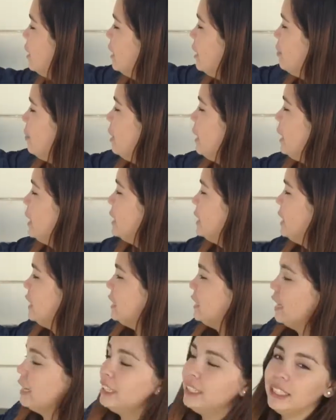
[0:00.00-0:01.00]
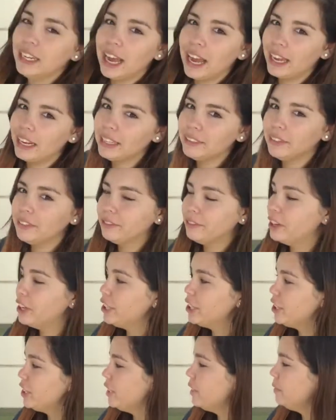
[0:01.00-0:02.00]
limit is the intended height of a
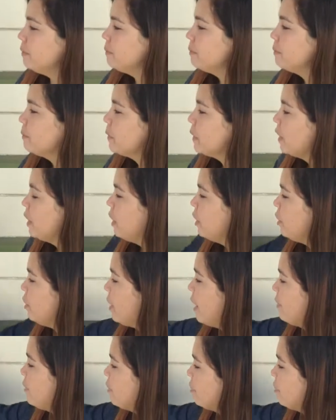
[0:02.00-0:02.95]
function. You have